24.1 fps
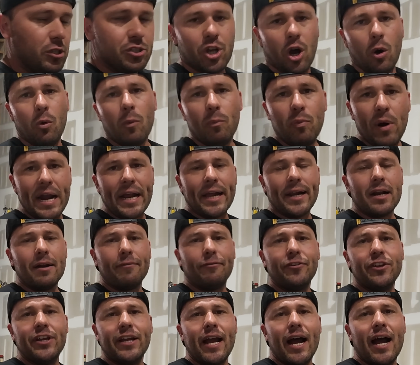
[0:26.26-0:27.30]
So we'll break it up
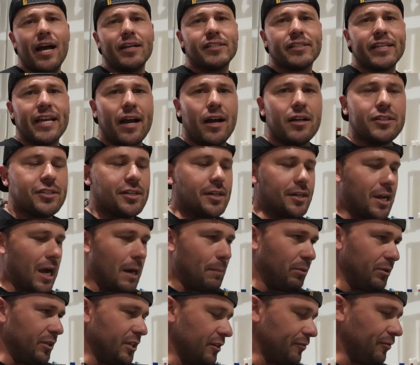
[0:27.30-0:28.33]
for you guys and gals in a
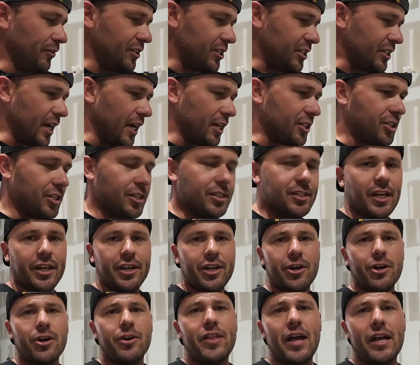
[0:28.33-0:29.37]
couple different sections. I
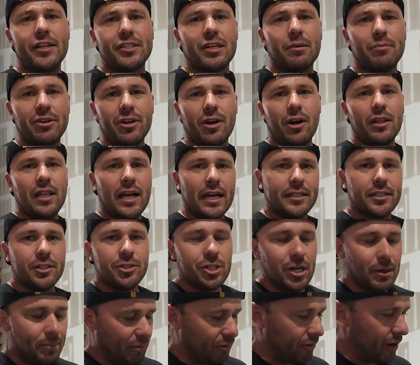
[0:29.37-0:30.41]
know that some of y'all like to
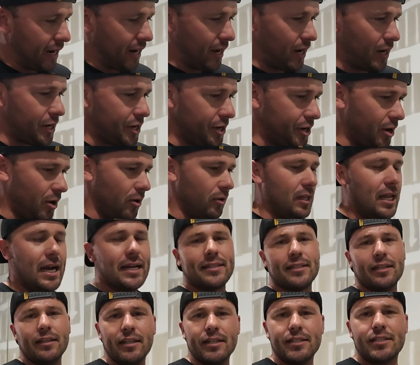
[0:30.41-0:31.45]
jump around. You don't
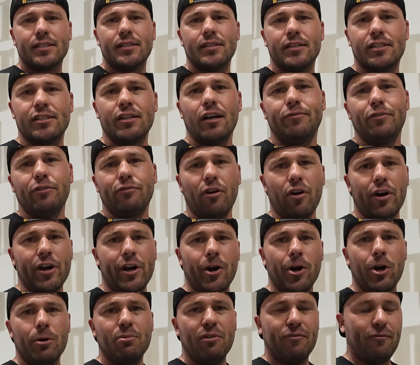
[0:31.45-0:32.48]
like to listen to stuff you've already
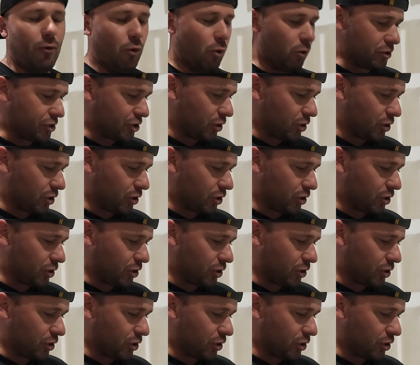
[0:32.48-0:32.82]
heard before.